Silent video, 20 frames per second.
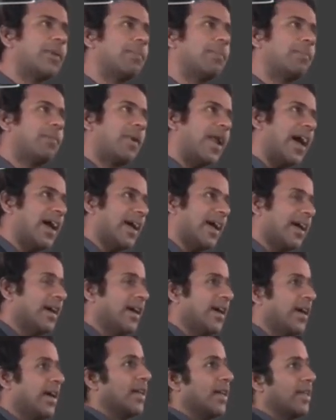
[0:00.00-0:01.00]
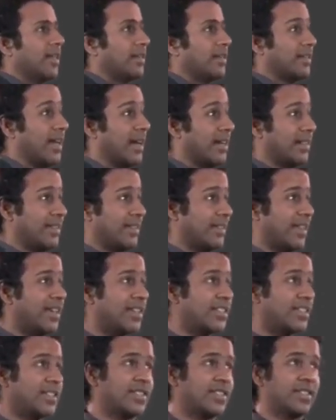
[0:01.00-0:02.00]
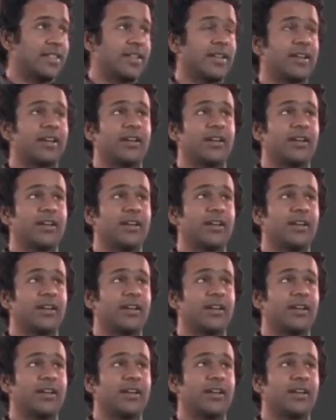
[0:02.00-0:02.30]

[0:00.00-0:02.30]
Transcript: imply that this